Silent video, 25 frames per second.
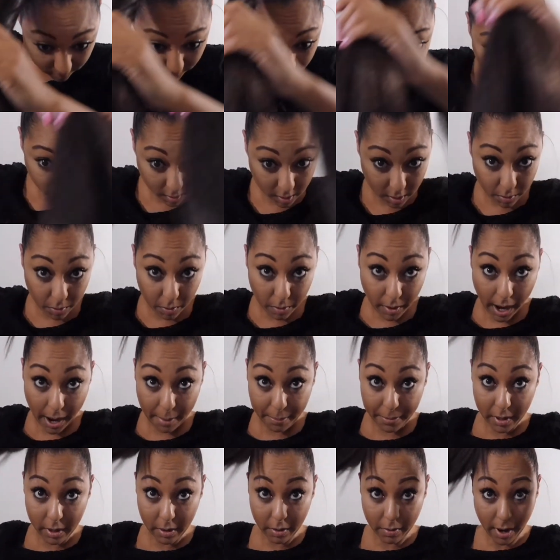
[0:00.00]
You
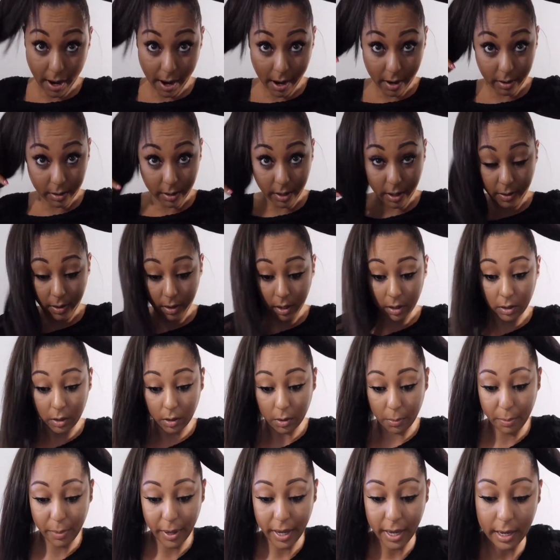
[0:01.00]
wrap it around and then
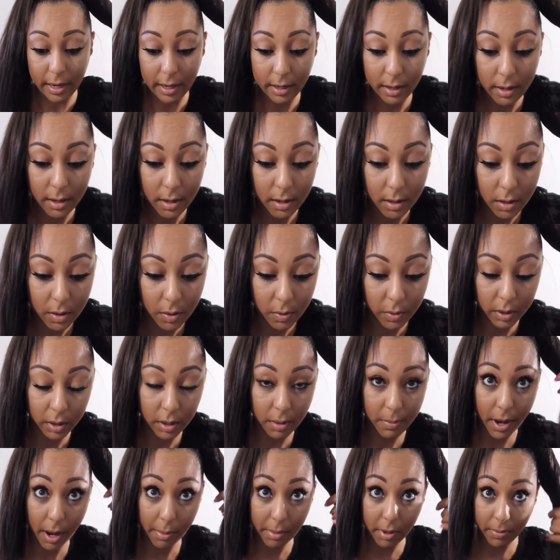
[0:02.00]
you'll pin with
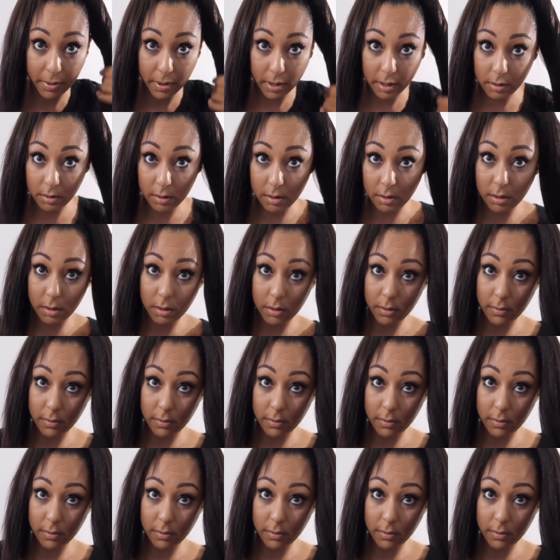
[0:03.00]
the bobby pins.